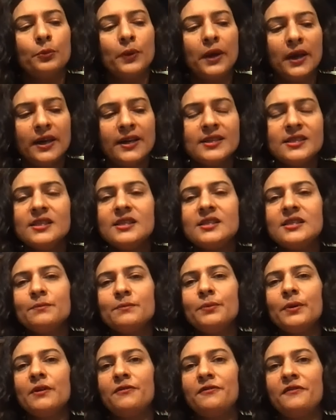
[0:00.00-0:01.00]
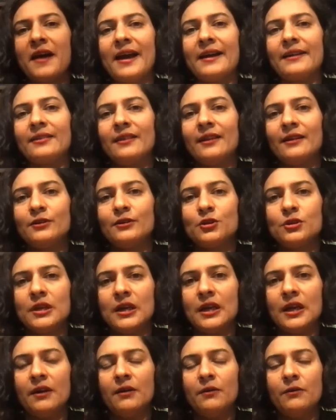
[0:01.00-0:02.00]
It is the simple fact that
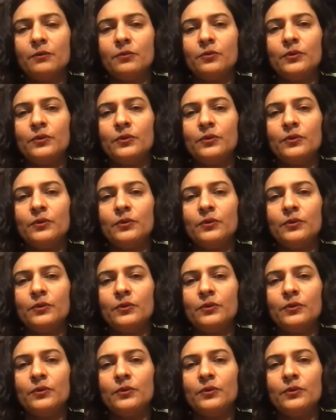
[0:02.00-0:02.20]
today